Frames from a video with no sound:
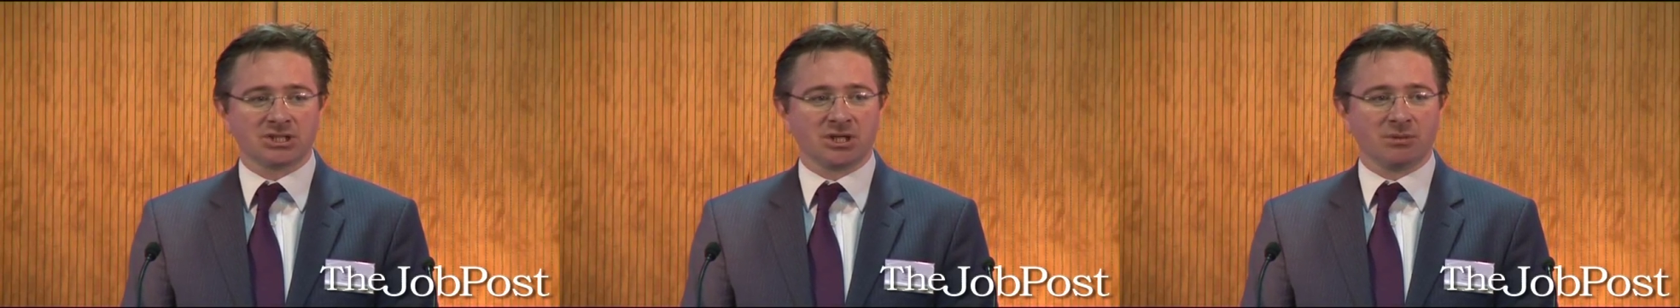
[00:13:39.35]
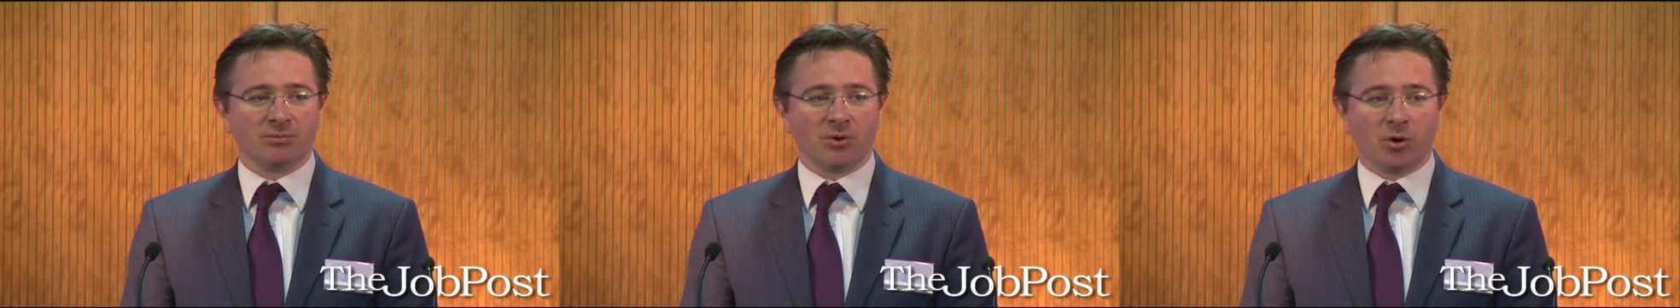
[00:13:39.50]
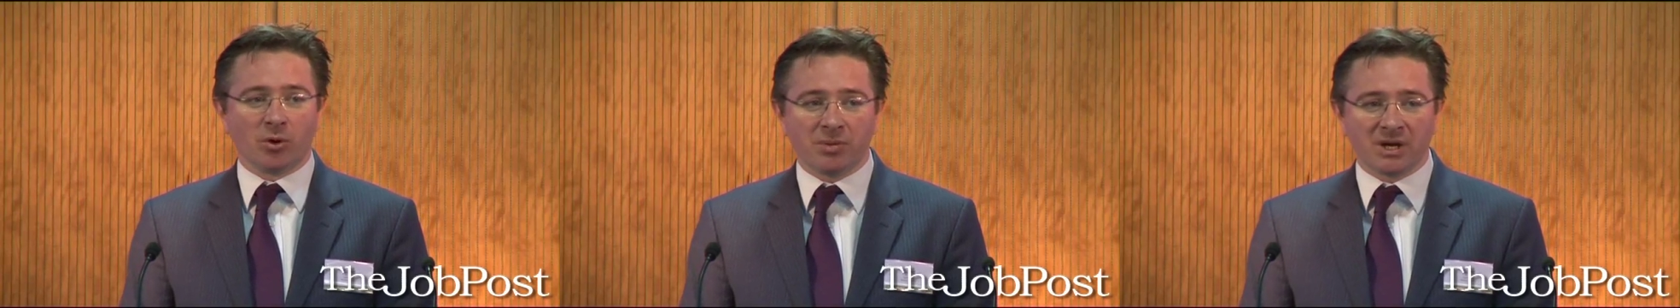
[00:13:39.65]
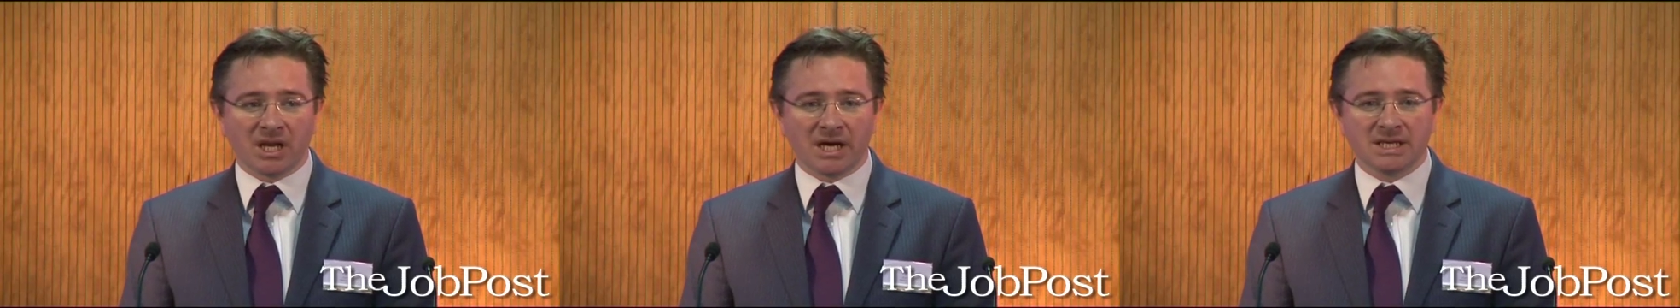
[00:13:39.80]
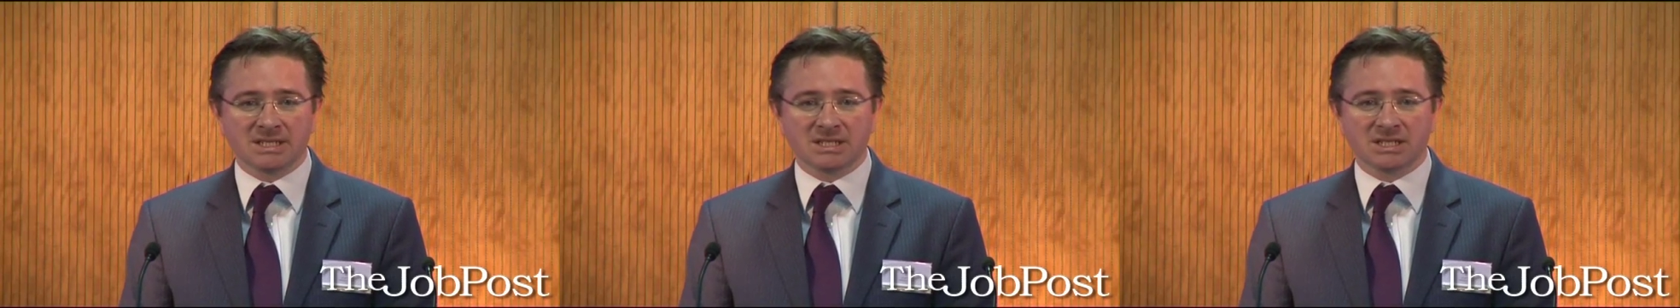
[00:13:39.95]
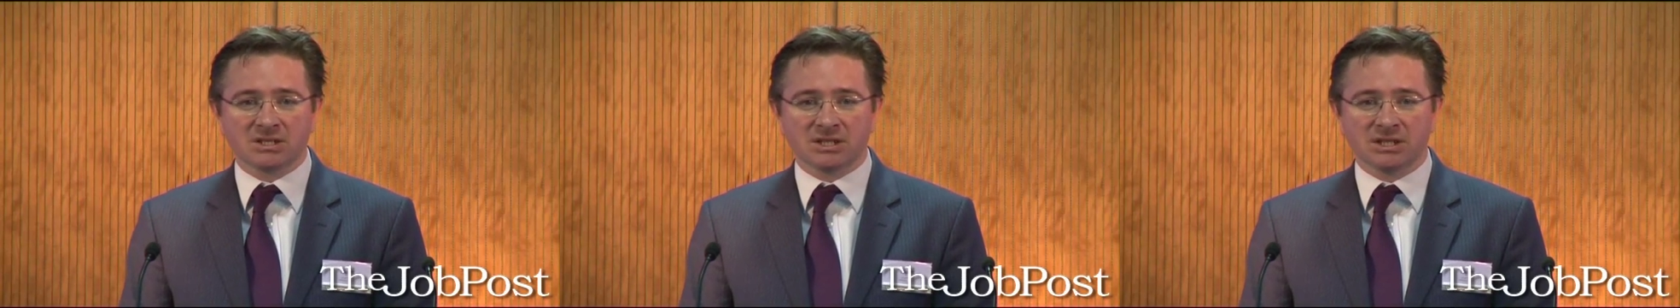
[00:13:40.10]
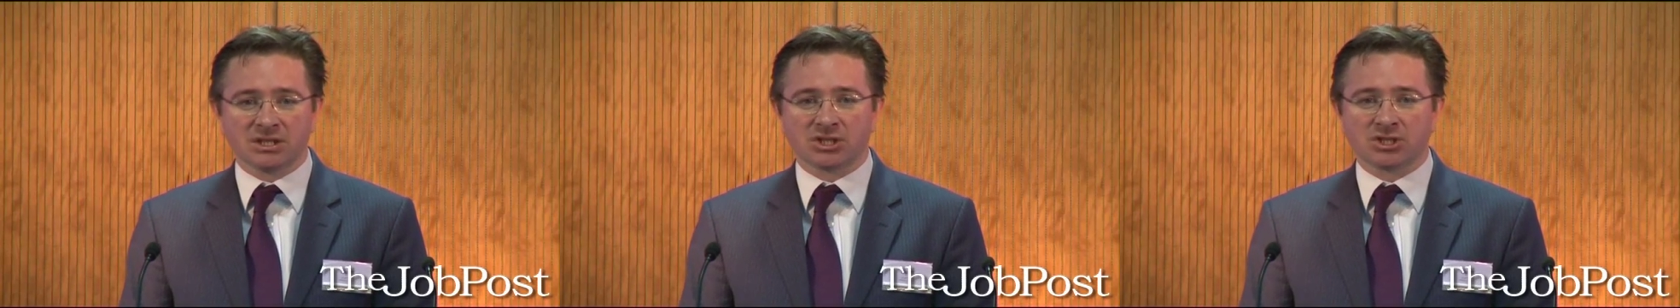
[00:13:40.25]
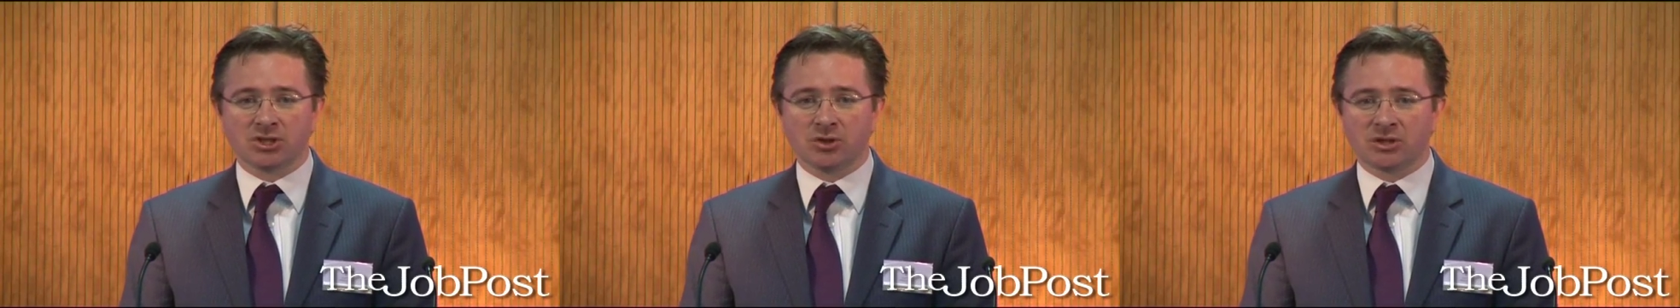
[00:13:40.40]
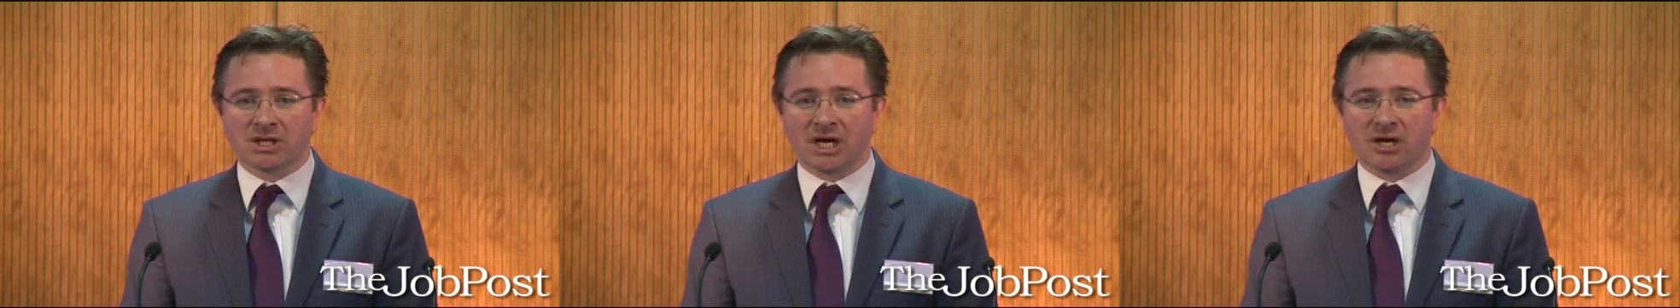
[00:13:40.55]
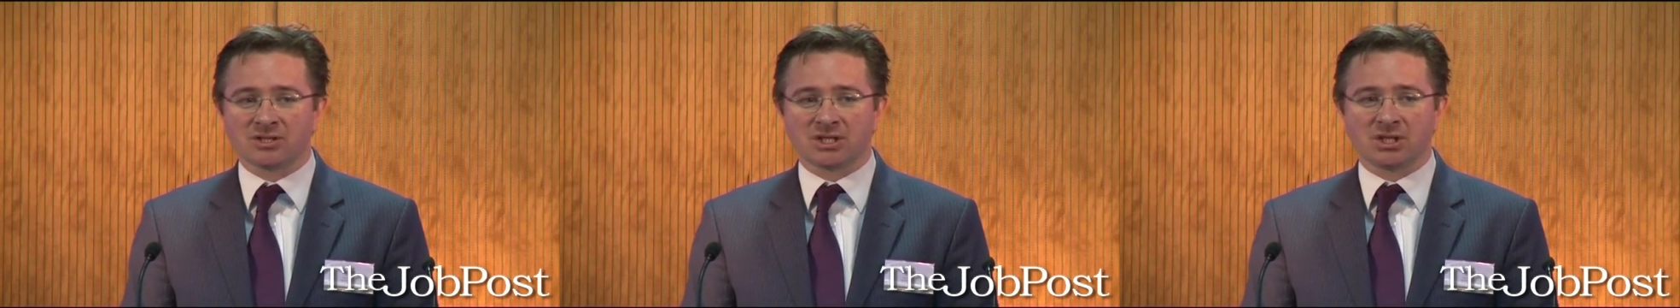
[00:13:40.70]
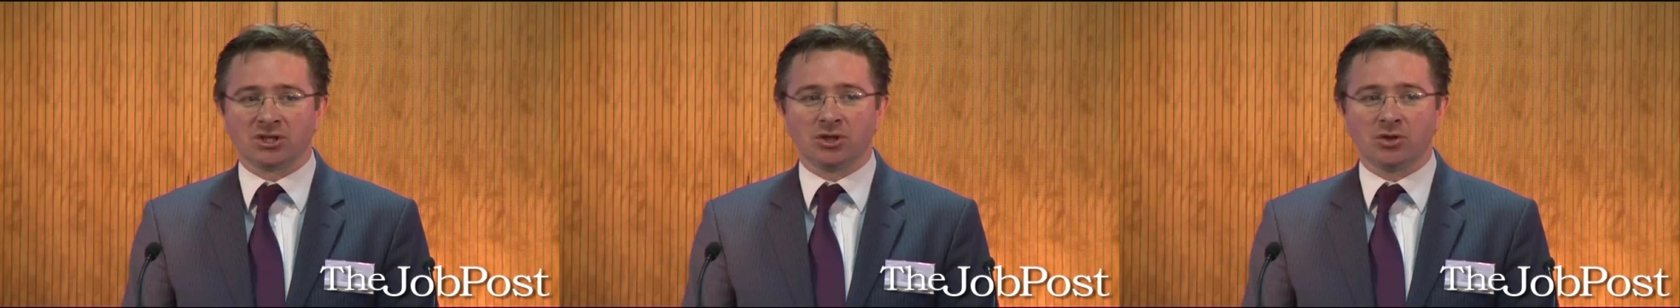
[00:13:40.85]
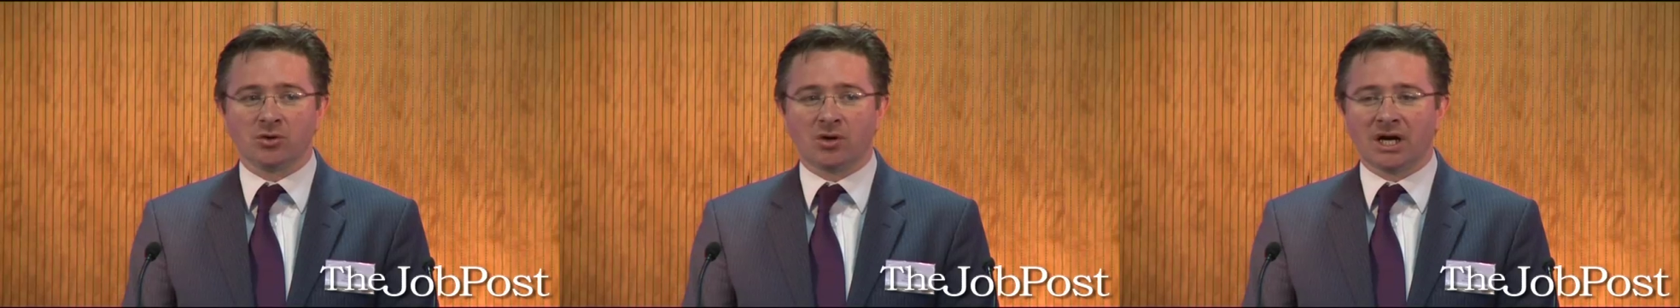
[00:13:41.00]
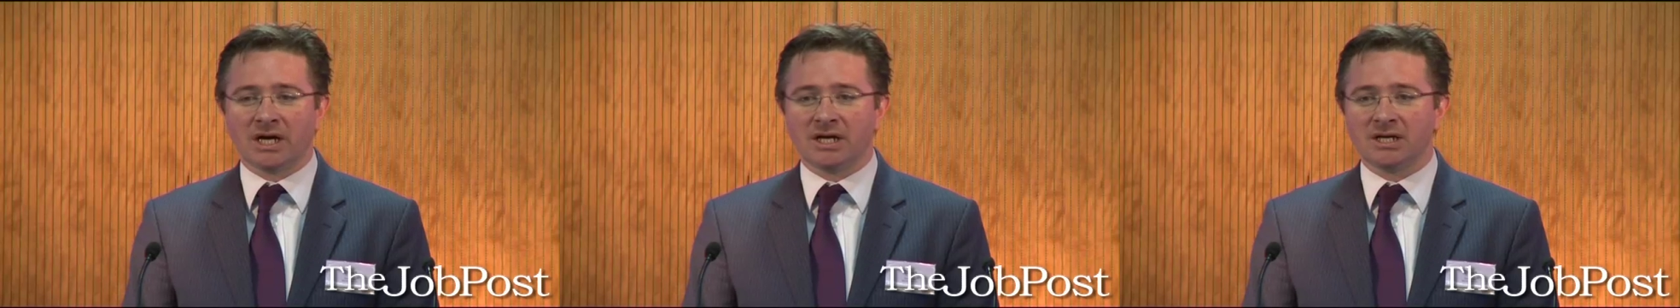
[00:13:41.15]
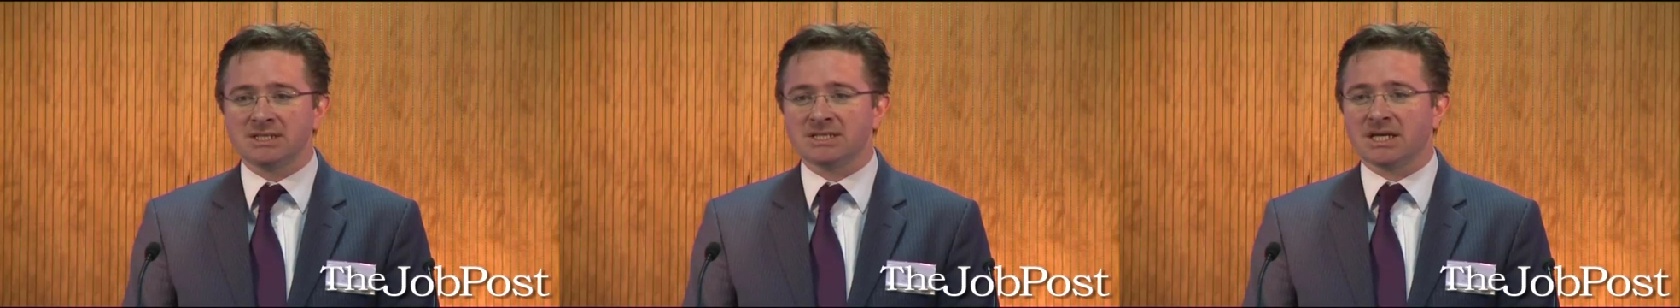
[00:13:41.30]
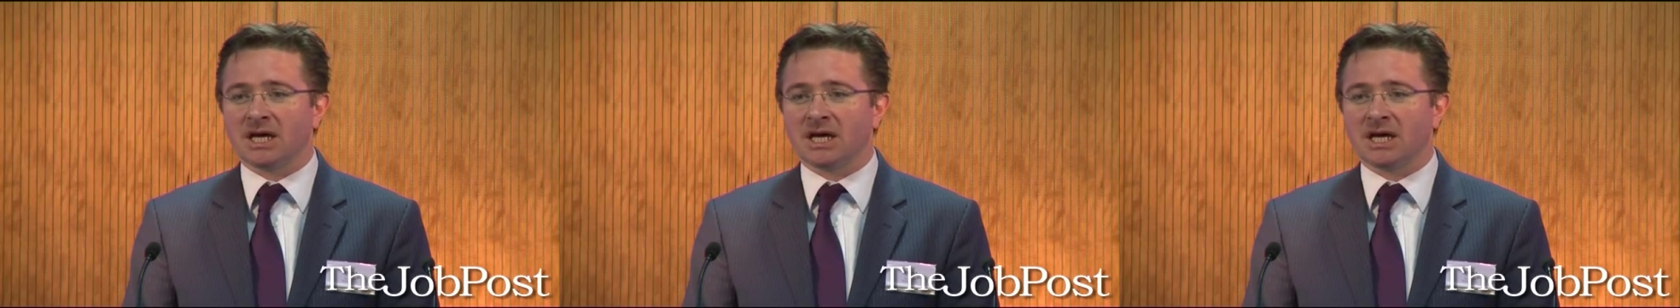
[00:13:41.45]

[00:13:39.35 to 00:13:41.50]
and mobilise it in the 2,000 new hires